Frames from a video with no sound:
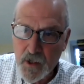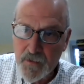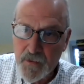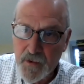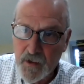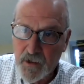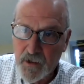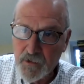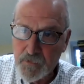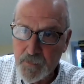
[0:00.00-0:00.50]
I
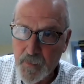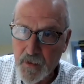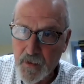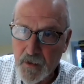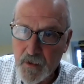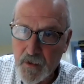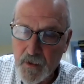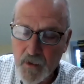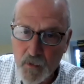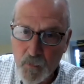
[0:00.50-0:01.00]
think, has
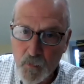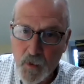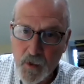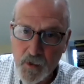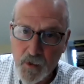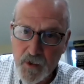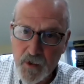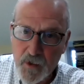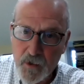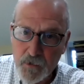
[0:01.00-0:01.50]
been
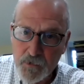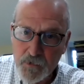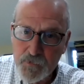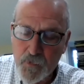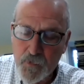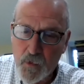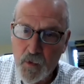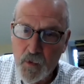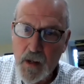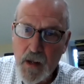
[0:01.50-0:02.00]
really
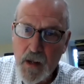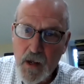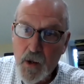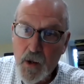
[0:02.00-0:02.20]
useful.